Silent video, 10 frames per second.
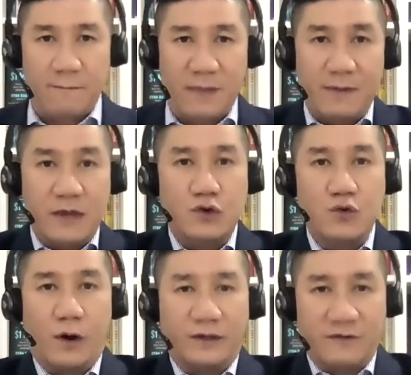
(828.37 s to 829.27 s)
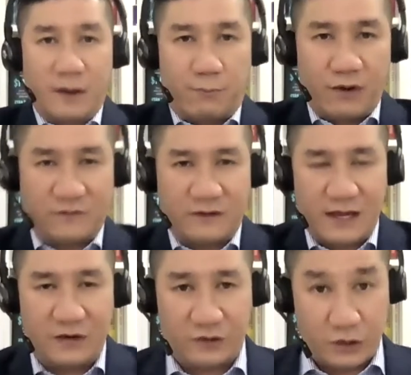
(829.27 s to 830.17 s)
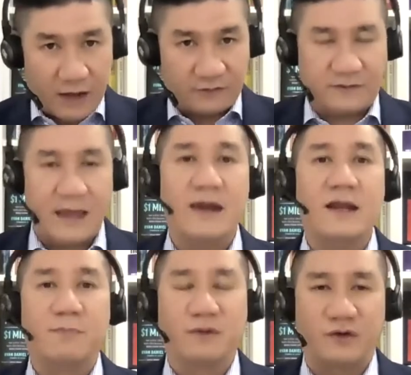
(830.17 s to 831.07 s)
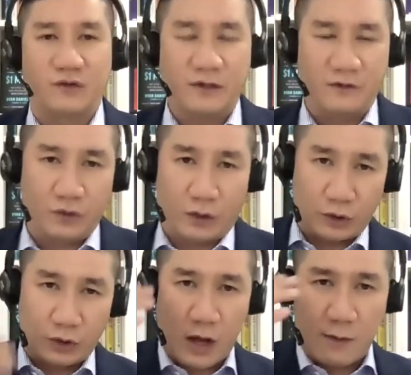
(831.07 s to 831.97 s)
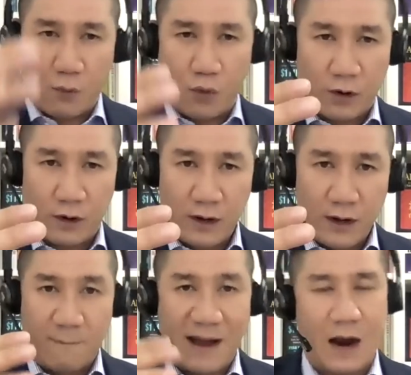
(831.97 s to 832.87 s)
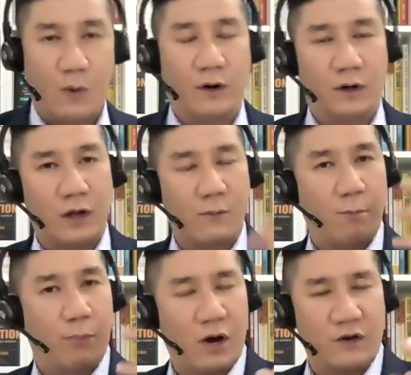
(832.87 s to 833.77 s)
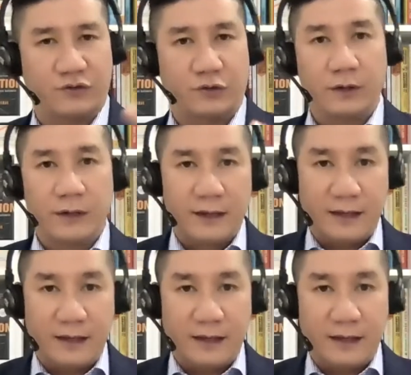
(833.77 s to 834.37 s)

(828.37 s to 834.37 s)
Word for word: maybe you are giving a presentation, a standing position gives you a lot more power, a lot more posture.